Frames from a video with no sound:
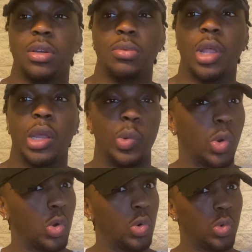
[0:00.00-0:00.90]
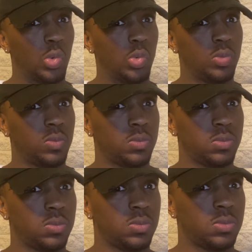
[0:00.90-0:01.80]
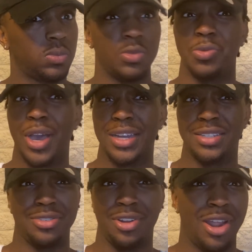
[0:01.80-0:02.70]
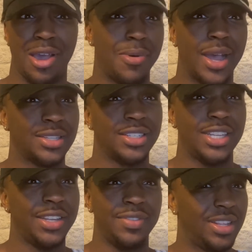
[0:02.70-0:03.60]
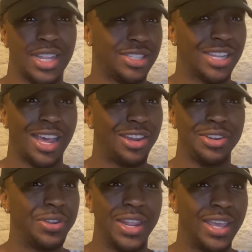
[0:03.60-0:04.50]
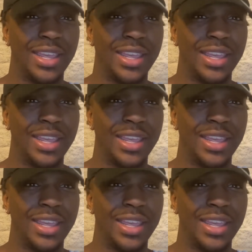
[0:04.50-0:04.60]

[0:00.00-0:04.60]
I'm like, whoa. You're not watching TV. Let's not do that.